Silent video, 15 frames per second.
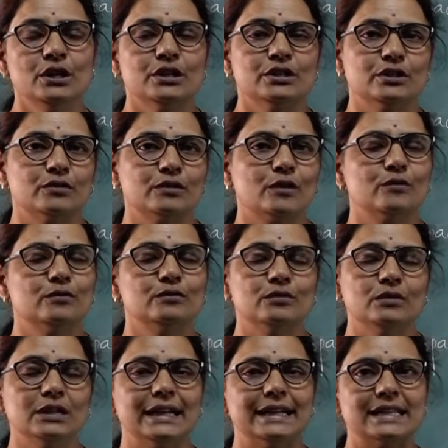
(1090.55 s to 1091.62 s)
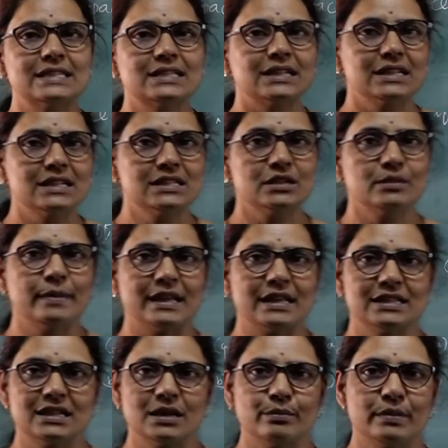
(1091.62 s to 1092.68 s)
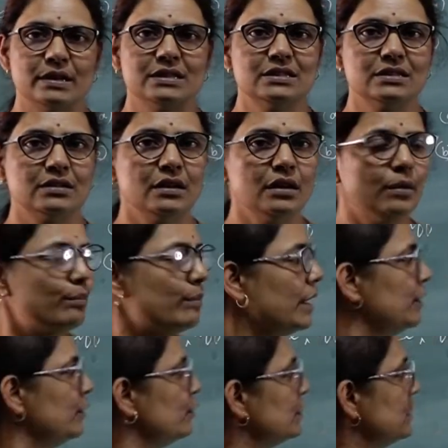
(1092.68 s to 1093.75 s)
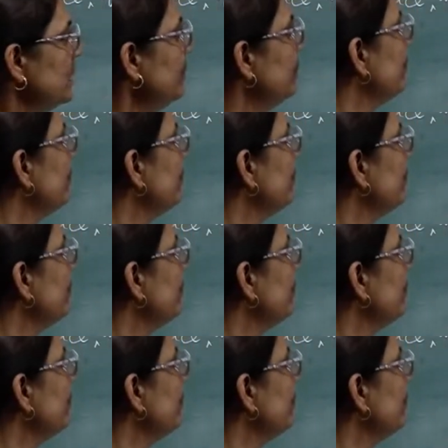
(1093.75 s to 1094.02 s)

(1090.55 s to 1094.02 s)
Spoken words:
So now let us study some examples by using